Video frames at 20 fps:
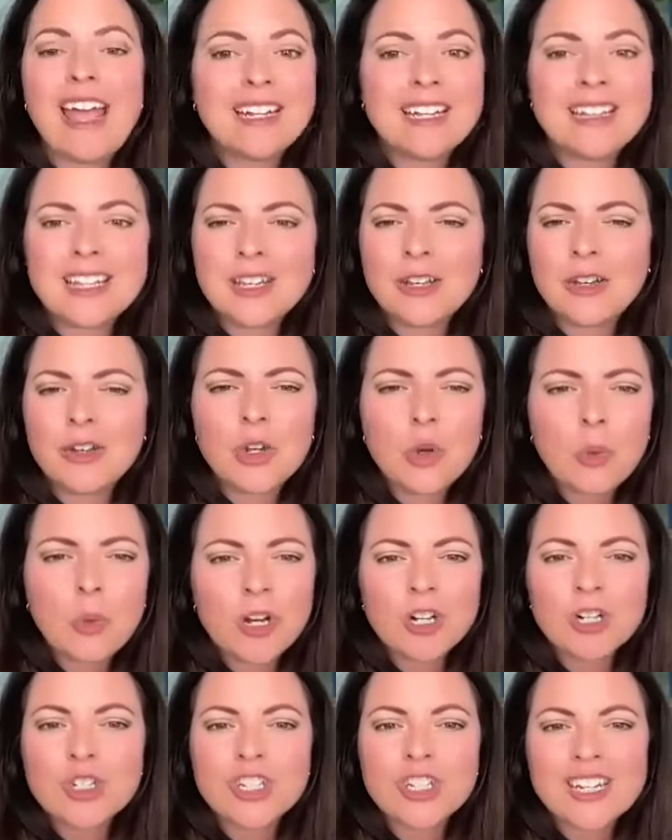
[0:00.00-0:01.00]
anything in your
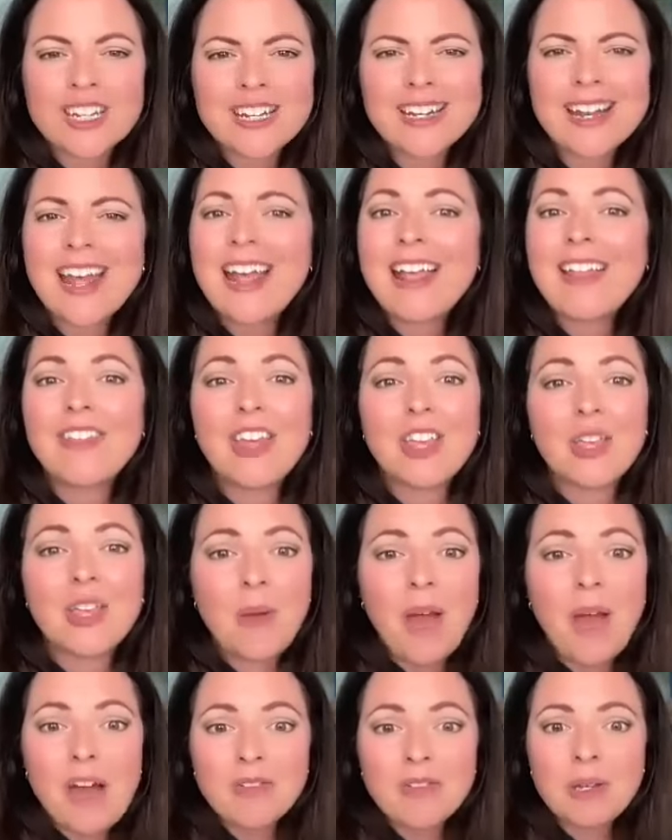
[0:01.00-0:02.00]
worksheet that
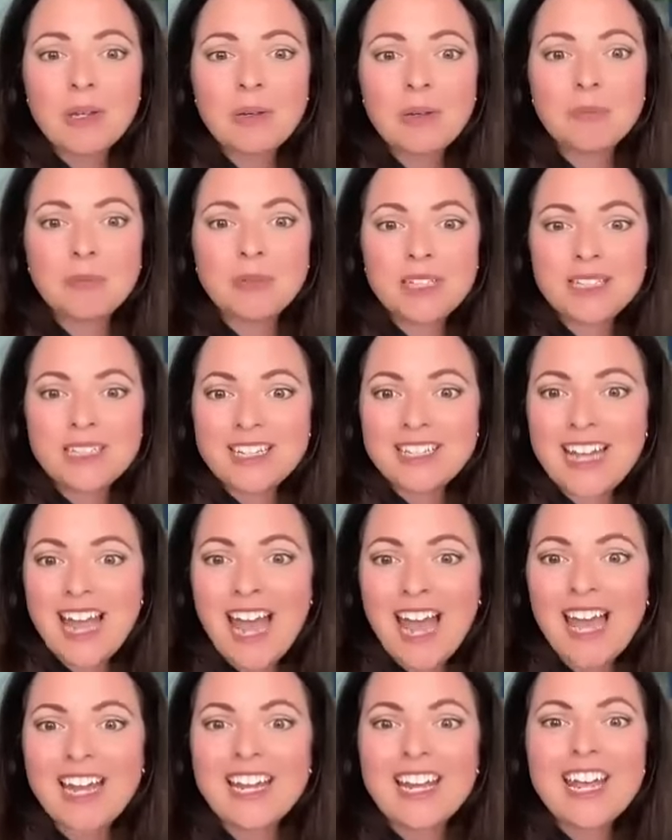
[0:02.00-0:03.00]
you haven't completed
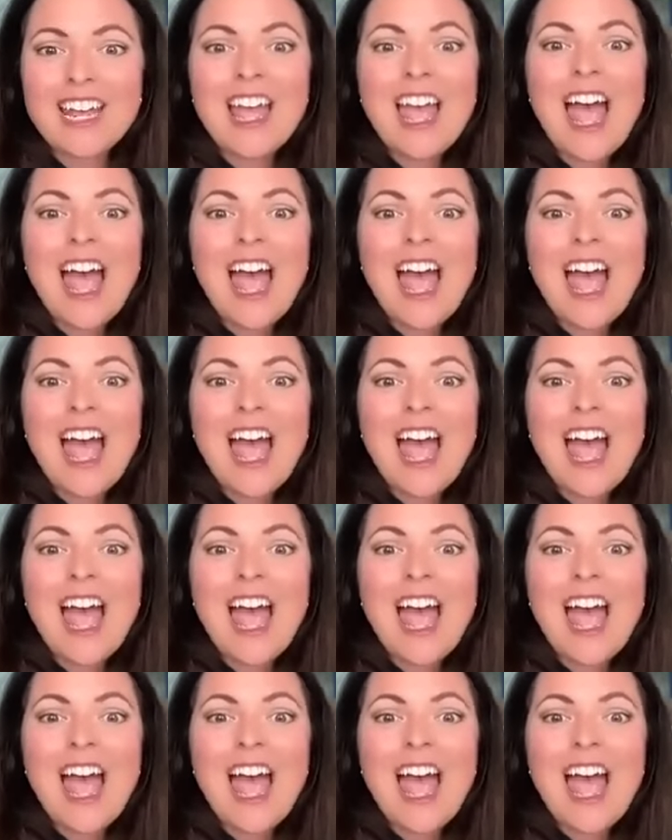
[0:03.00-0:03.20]
yet